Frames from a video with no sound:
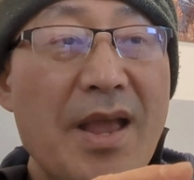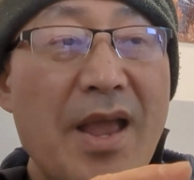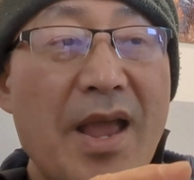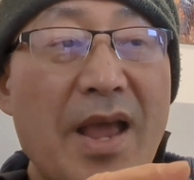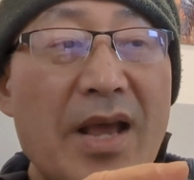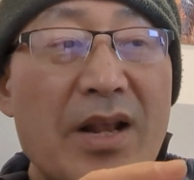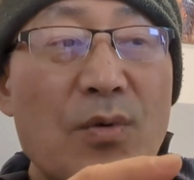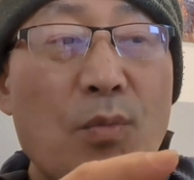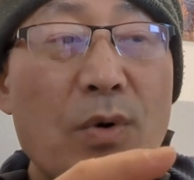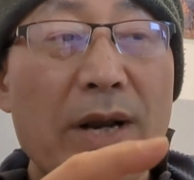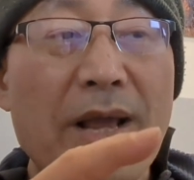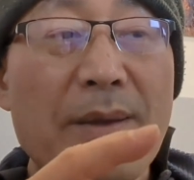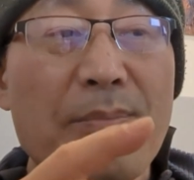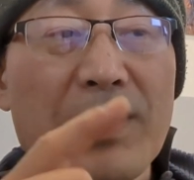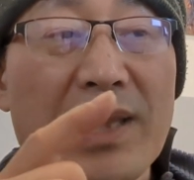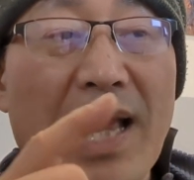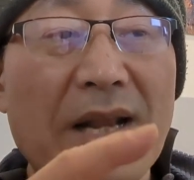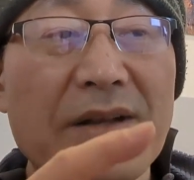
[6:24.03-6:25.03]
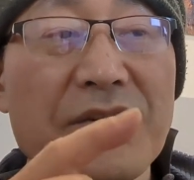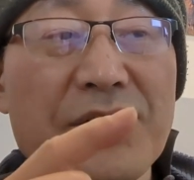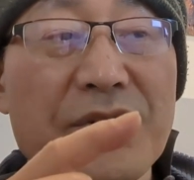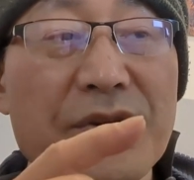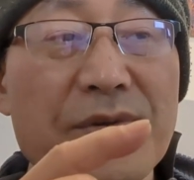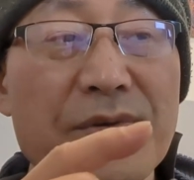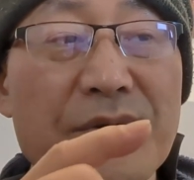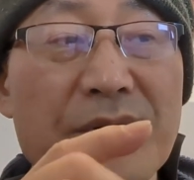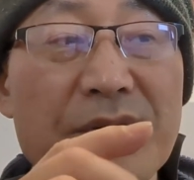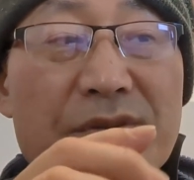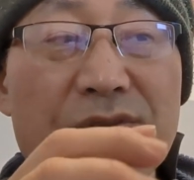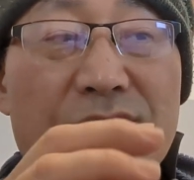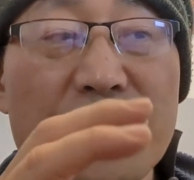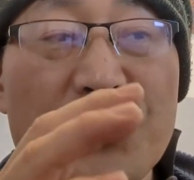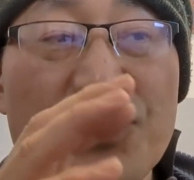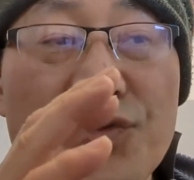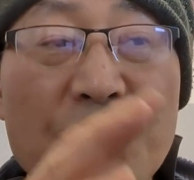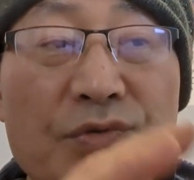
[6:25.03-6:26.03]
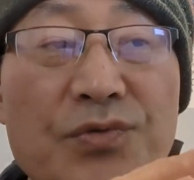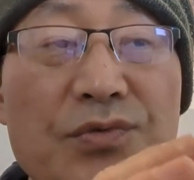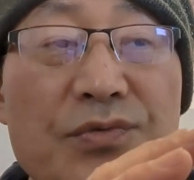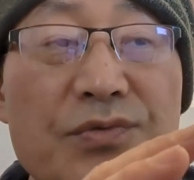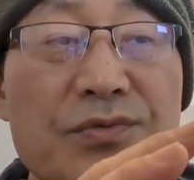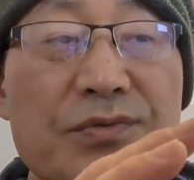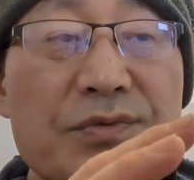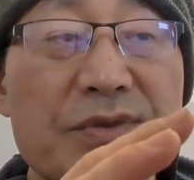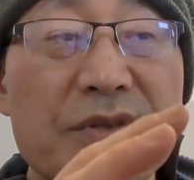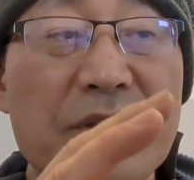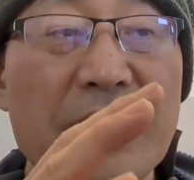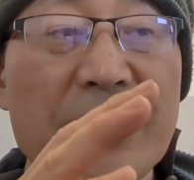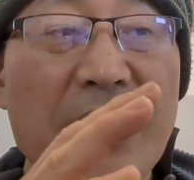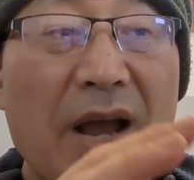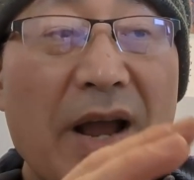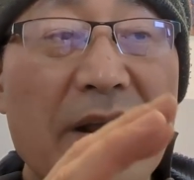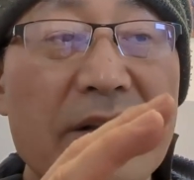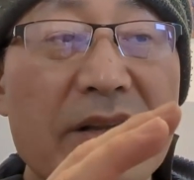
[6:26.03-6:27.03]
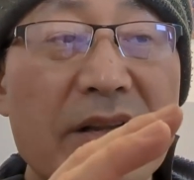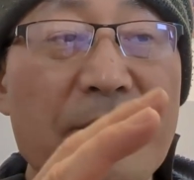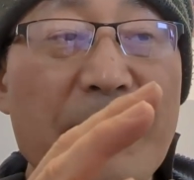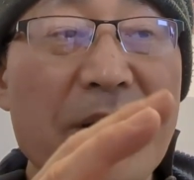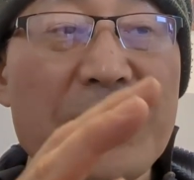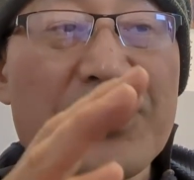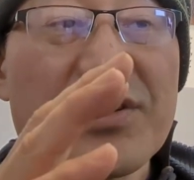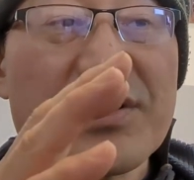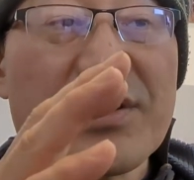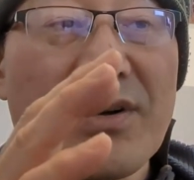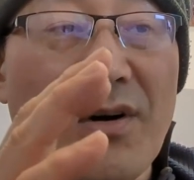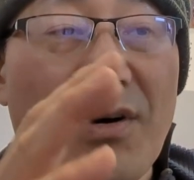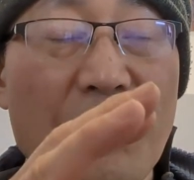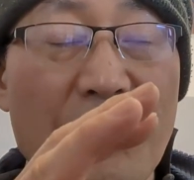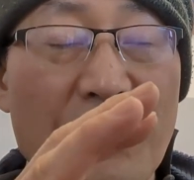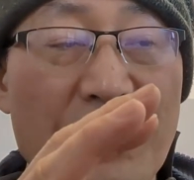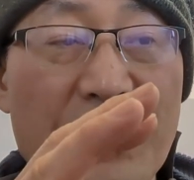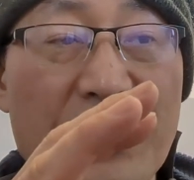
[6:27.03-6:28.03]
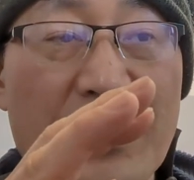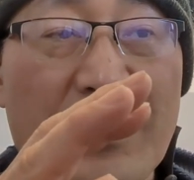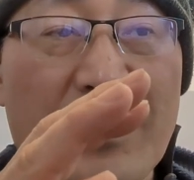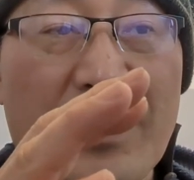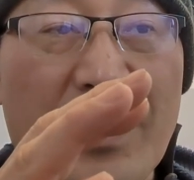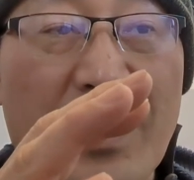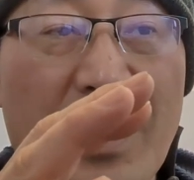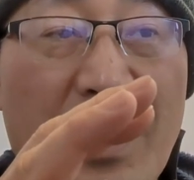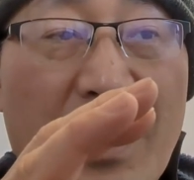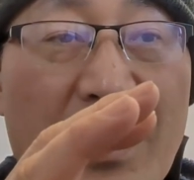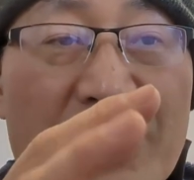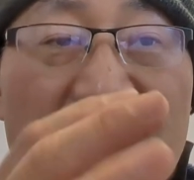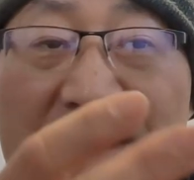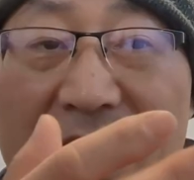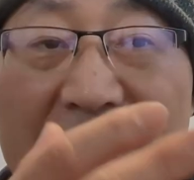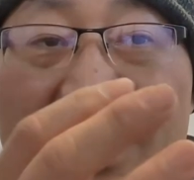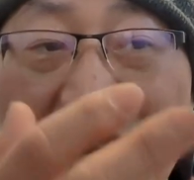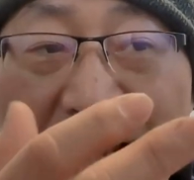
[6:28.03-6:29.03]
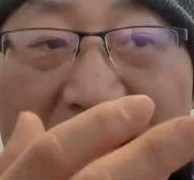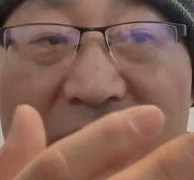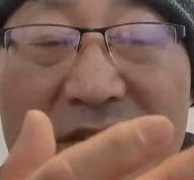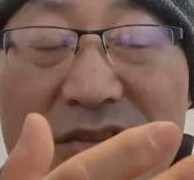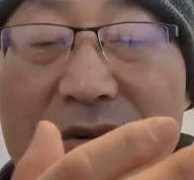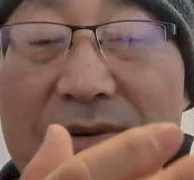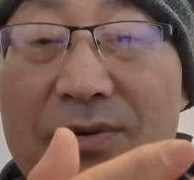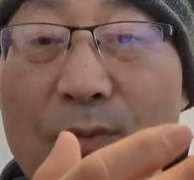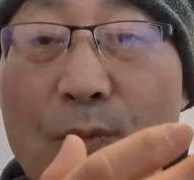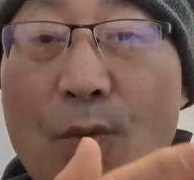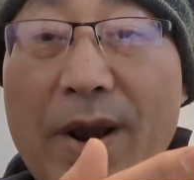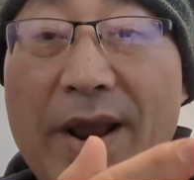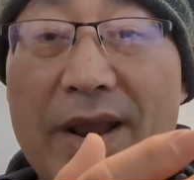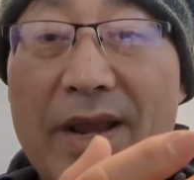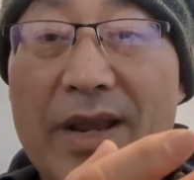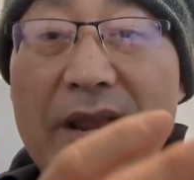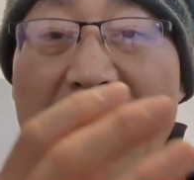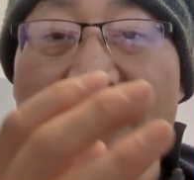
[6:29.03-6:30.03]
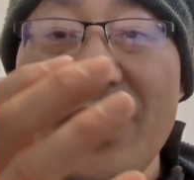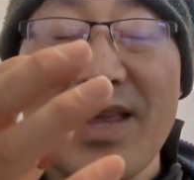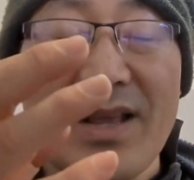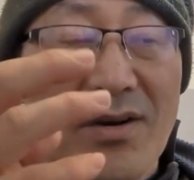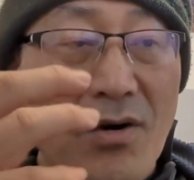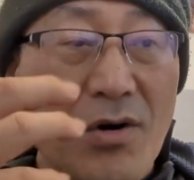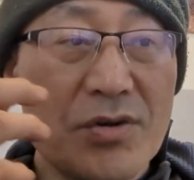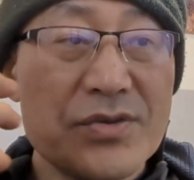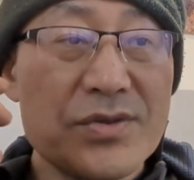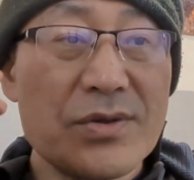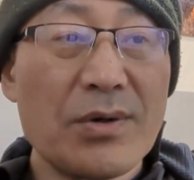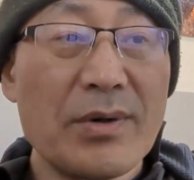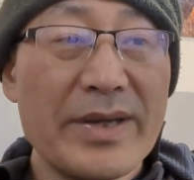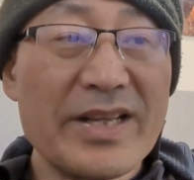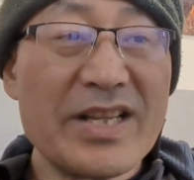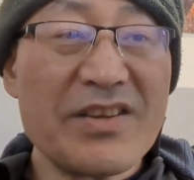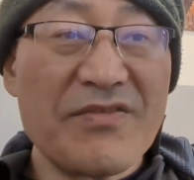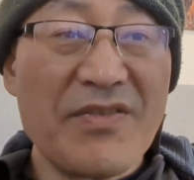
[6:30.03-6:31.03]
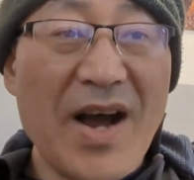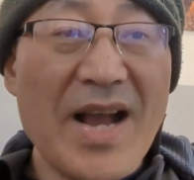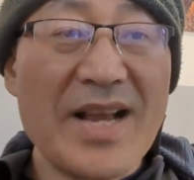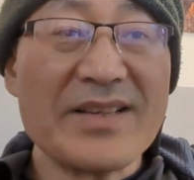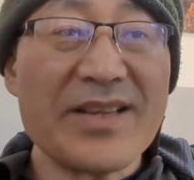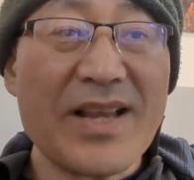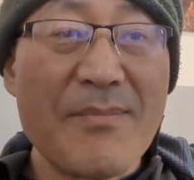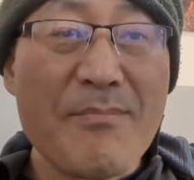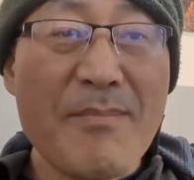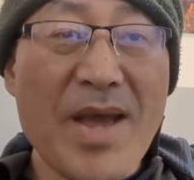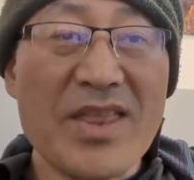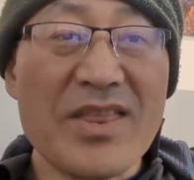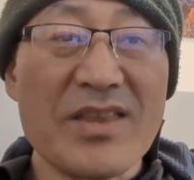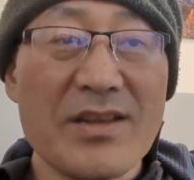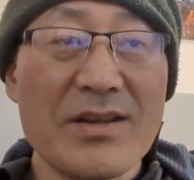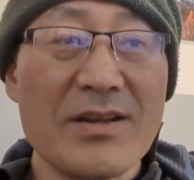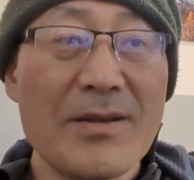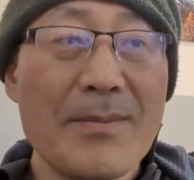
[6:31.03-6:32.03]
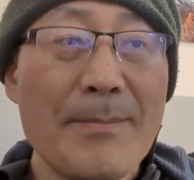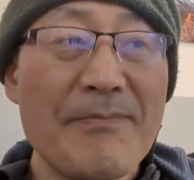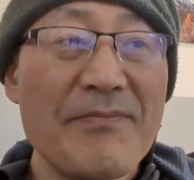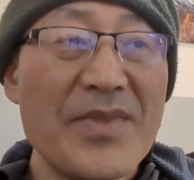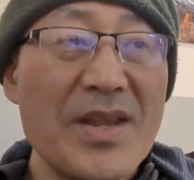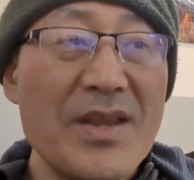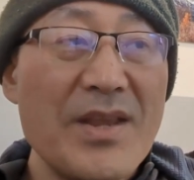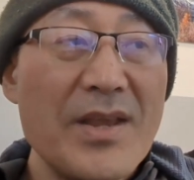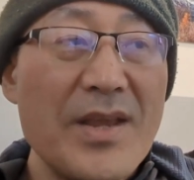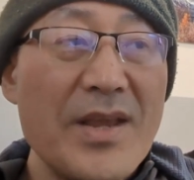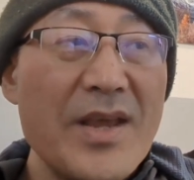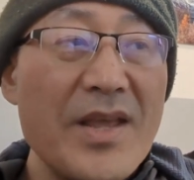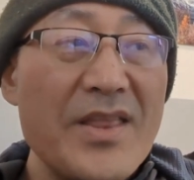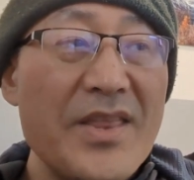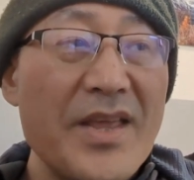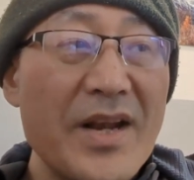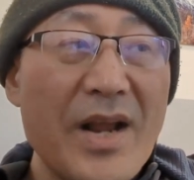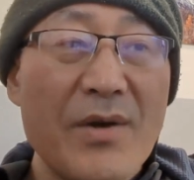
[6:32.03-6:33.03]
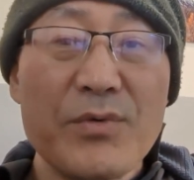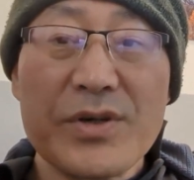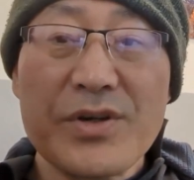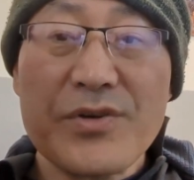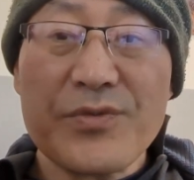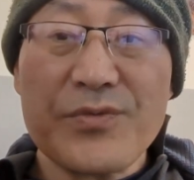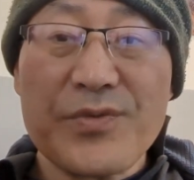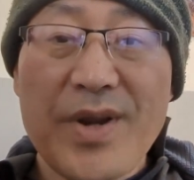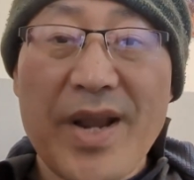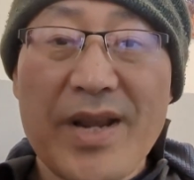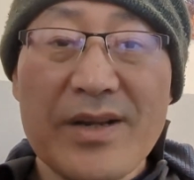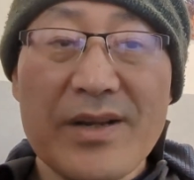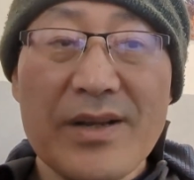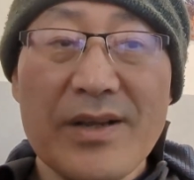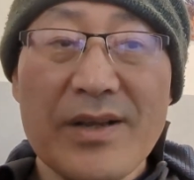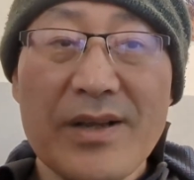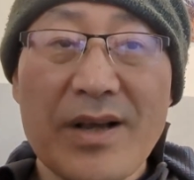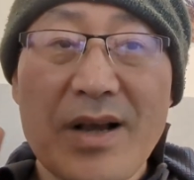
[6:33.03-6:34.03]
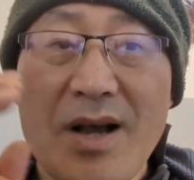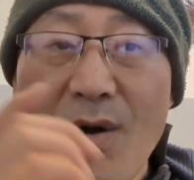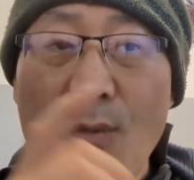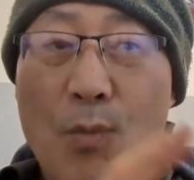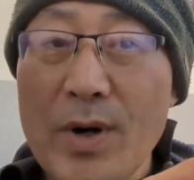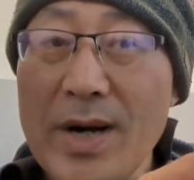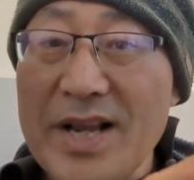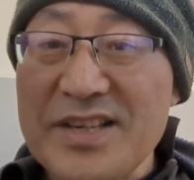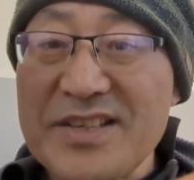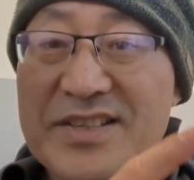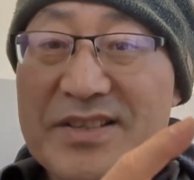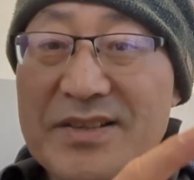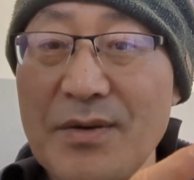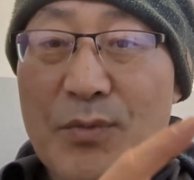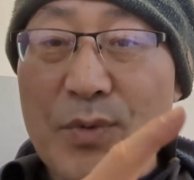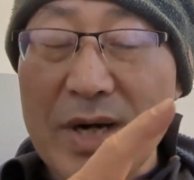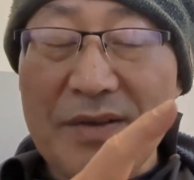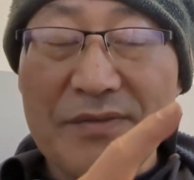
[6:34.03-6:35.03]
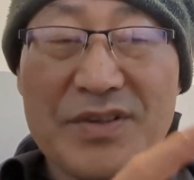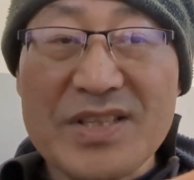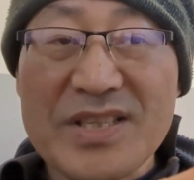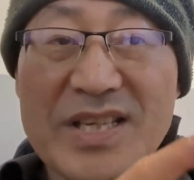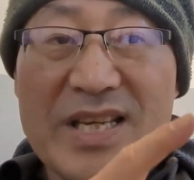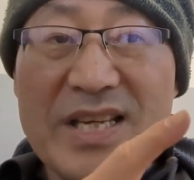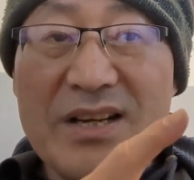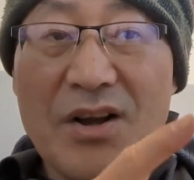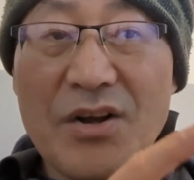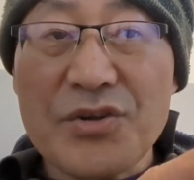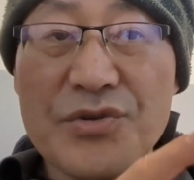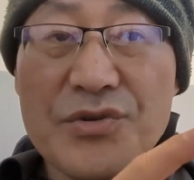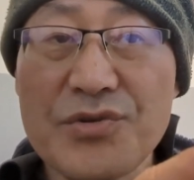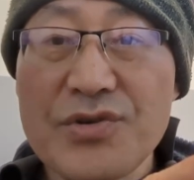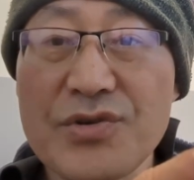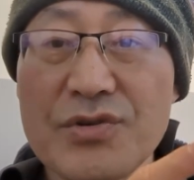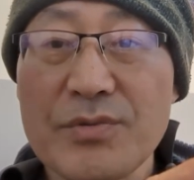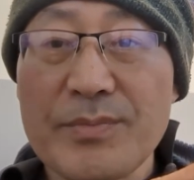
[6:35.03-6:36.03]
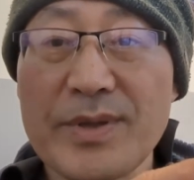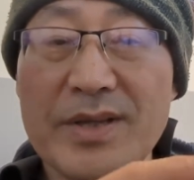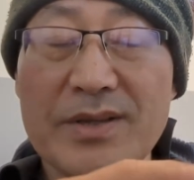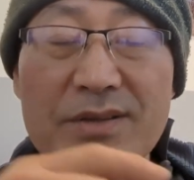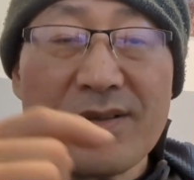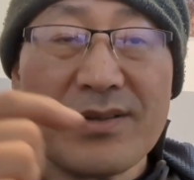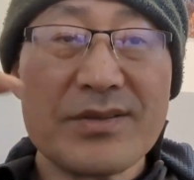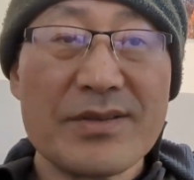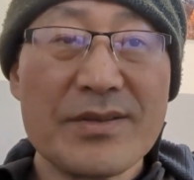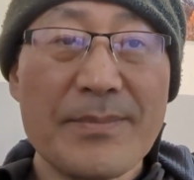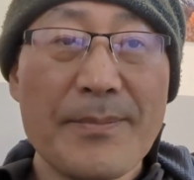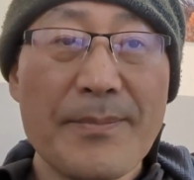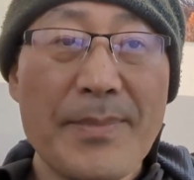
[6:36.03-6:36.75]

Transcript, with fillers: And what I plan to do is use the diatomaceous earth uh, in, in certain way, and then also I devise a method that I would create uh, what, I, what I've seen on YouTube is